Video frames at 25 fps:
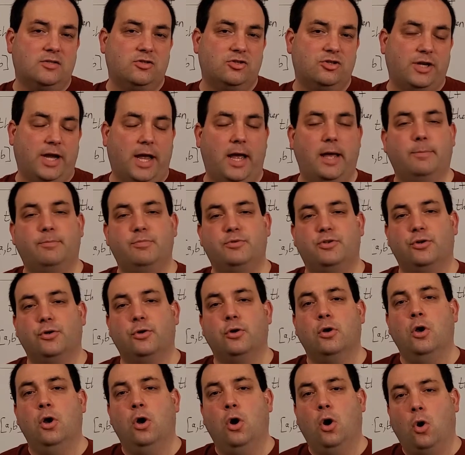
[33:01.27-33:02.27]

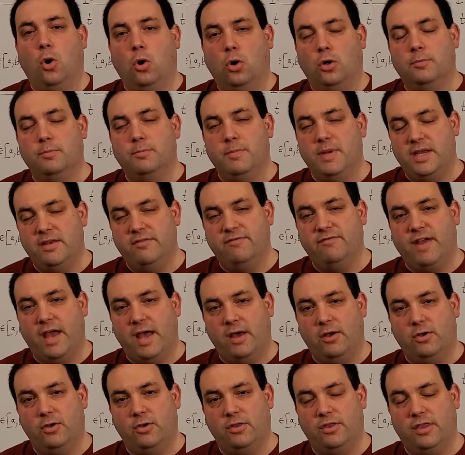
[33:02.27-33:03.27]
chapter on mean
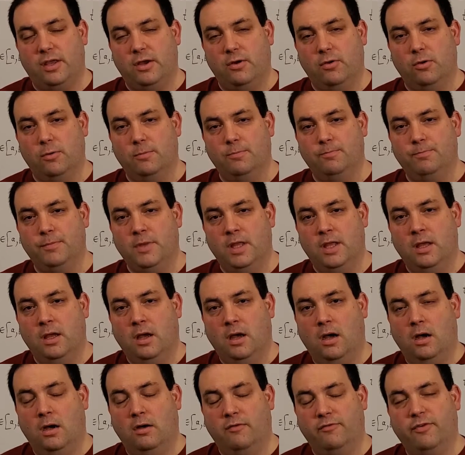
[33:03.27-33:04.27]
value theorem
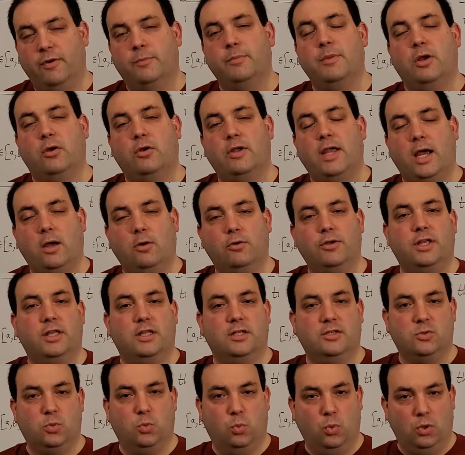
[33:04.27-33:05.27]
from their
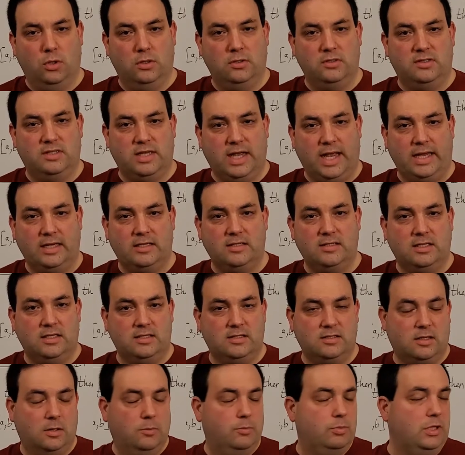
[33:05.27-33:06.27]
Calculus 1 text.
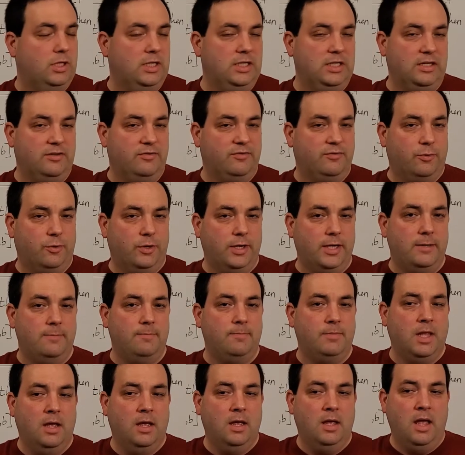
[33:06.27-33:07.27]
It's completely free,
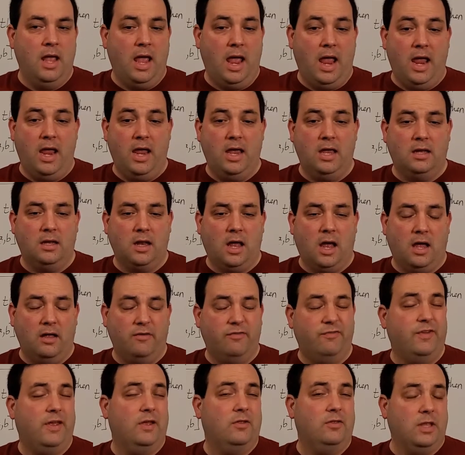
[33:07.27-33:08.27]
and I
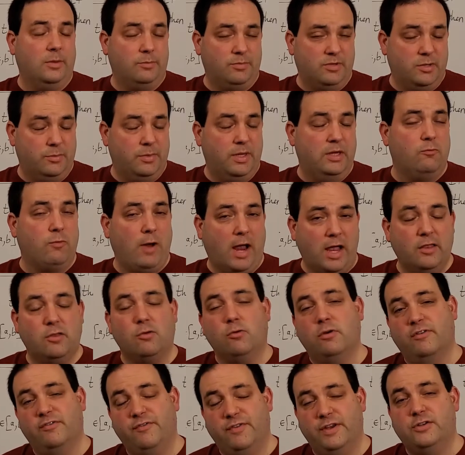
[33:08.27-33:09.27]
found them to be
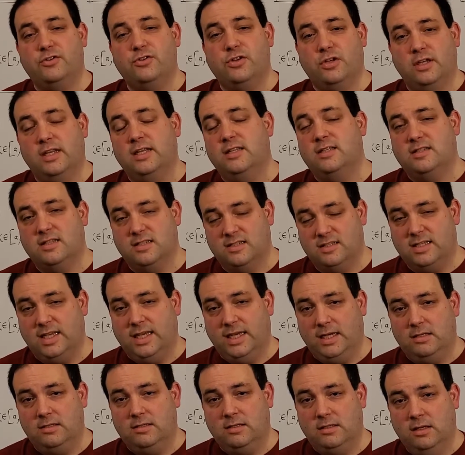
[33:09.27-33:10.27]
rather efficient and
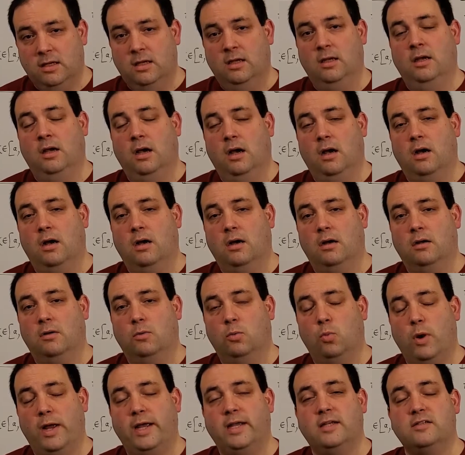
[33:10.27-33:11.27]
succinct
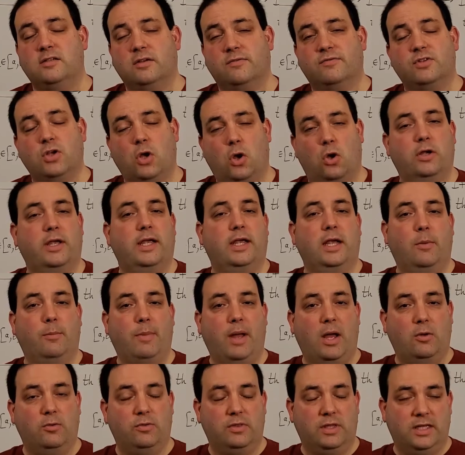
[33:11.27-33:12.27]
ways of talking
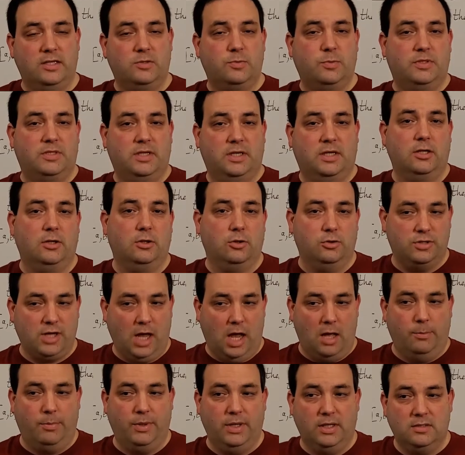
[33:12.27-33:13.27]
about these particular
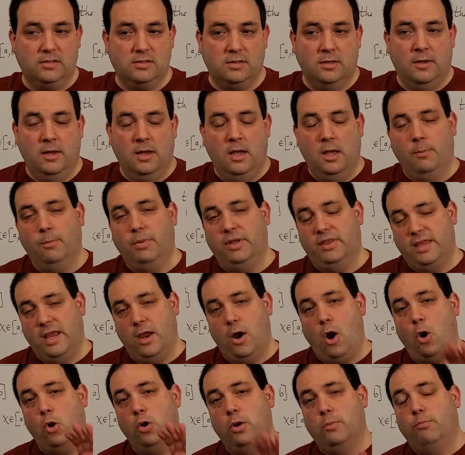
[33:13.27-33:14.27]
topics. But they
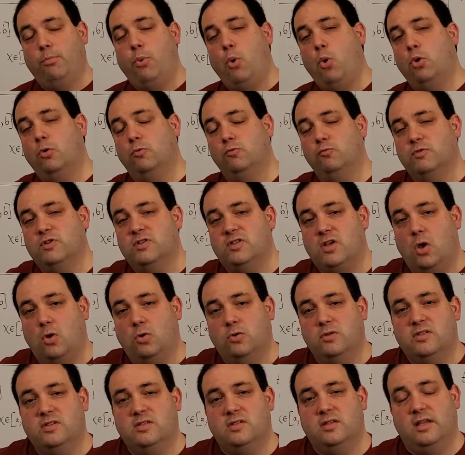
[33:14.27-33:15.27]
are important
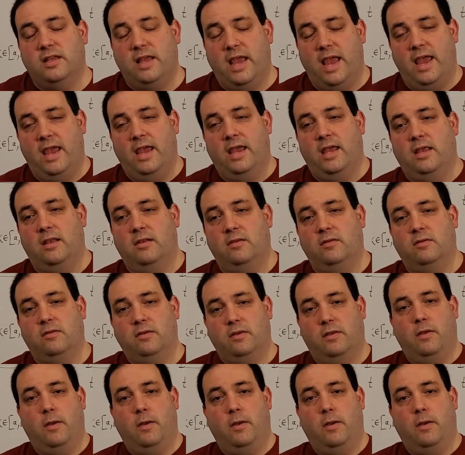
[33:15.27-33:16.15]
results, and